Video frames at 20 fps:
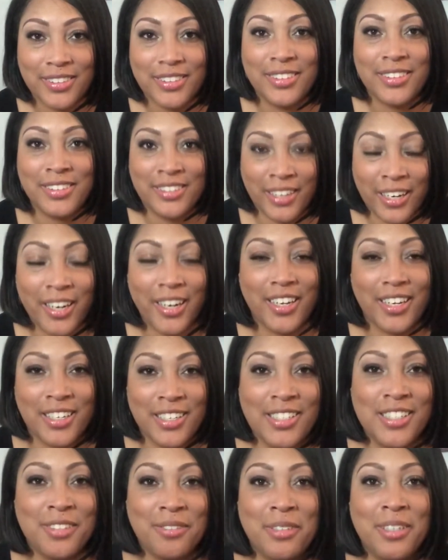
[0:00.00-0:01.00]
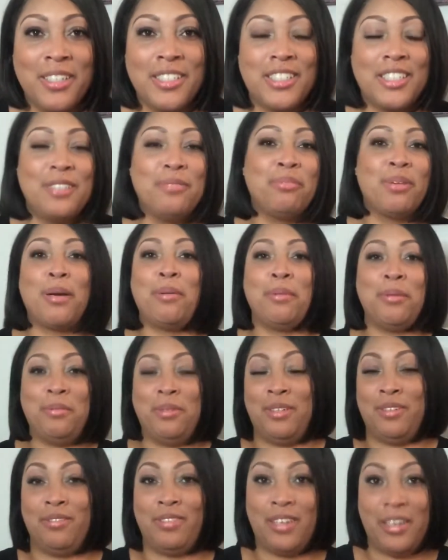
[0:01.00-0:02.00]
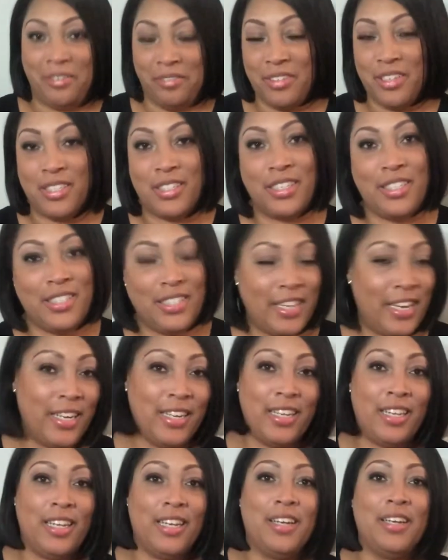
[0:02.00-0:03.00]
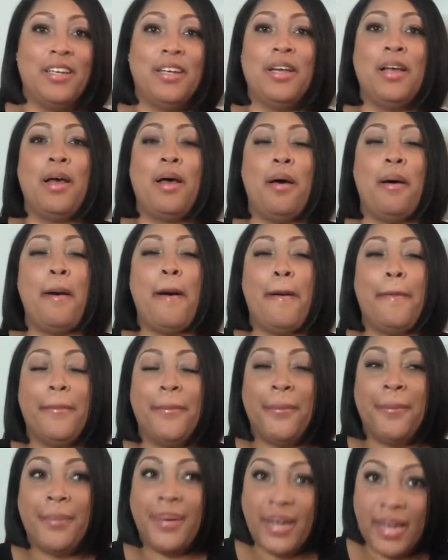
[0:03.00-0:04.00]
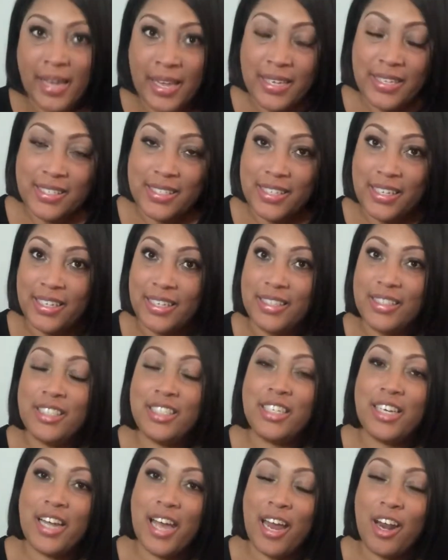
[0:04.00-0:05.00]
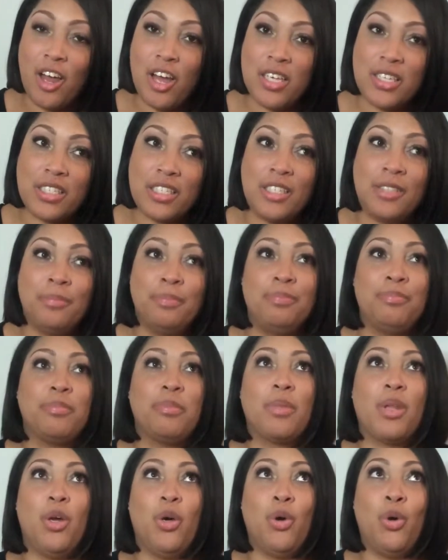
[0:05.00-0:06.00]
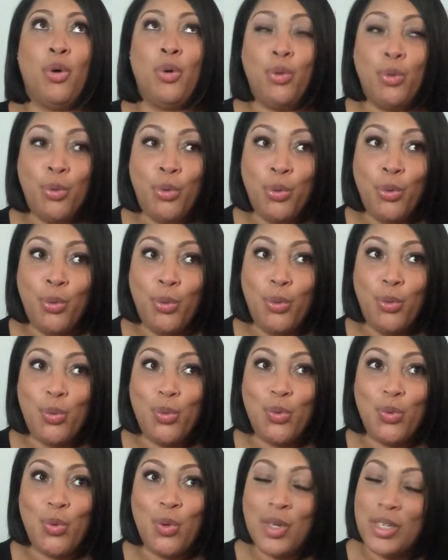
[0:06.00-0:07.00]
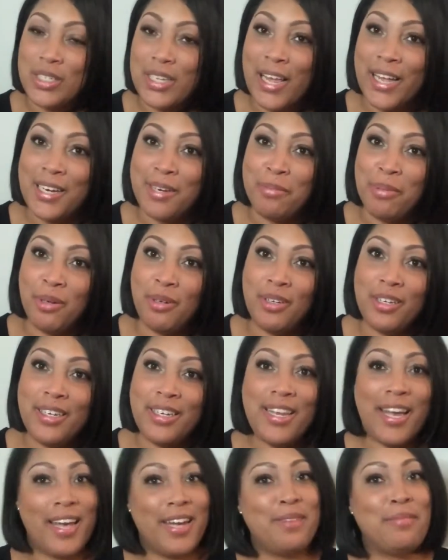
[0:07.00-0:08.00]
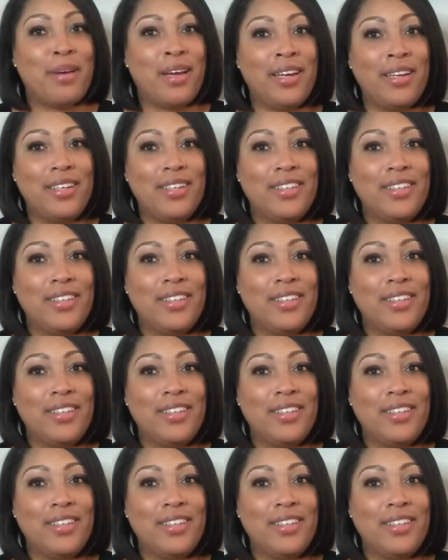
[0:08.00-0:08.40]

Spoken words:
Derek is the one that she probably would have loved to see standing there. But she got Austin, who looks like Napoleon Dynamite.